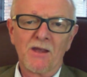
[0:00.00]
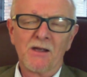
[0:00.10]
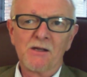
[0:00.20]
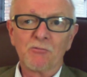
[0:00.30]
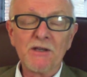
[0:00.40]

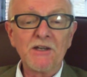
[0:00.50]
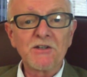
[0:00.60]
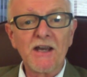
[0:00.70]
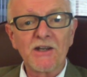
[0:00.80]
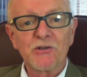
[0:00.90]
We need to
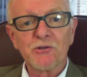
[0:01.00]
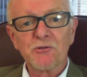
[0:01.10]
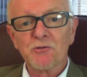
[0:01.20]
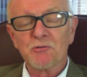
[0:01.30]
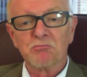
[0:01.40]
get
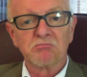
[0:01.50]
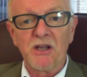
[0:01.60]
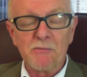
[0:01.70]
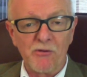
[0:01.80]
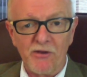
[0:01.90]
to
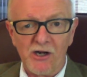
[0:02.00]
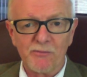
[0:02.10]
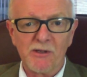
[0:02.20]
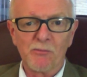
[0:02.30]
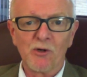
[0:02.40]

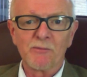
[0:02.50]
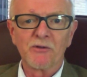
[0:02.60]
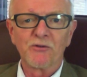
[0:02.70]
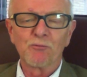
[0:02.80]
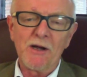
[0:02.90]
chemotherapy
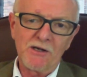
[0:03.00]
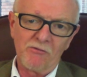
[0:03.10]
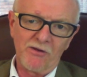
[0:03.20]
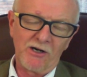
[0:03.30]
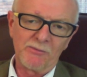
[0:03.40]
appointments,
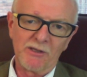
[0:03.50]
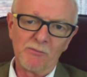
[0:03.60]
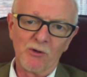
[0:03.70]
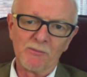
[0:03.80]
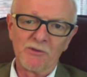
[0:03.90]
radiotherapy
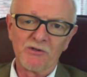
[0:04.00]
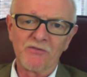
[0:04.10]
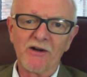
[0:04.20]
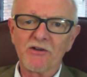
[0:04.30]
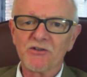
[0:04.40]
appointments,
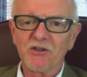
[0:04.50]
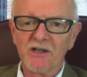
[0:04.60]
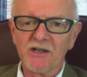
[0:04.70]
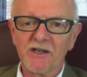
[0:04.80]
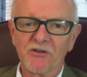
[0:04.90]
various
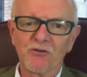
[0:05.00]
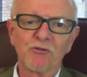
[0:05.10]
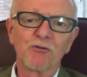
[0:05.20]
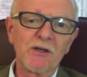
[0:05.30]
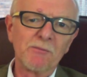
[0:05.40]
clinics
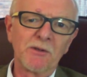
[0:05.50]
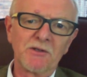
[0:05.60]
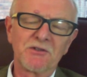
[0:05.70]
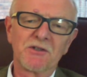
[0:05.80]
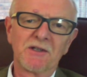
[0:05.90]
and
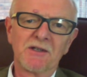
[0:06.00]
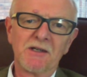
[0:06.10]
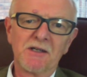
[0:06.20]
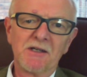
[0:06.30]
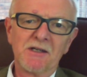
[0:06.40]
treatments.
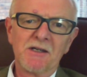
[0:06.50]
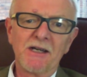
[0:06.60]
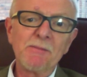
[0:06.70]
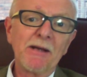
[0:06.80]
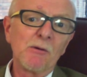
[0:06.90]

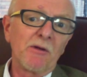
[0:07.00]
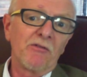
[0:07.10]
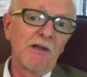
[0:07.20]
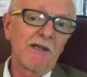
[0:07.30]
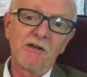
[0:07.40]
And you may not be
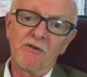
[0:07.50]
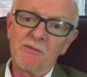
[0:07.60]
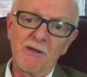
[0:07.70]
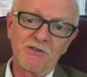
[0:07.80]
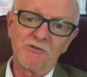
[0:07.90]
feeling in the very
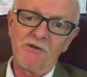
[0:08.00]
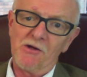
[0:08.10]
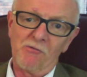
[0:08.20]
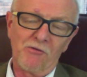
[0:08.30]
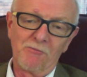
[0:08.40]
best of
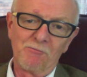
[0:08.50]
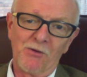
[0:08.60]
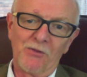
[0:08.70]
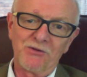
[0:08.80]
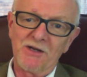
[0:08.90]
health
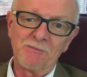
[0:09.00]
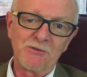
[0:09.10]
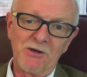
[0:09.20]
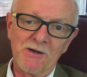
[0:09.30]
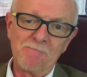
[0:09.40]
at the same
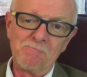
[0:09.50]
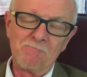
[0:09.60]
time.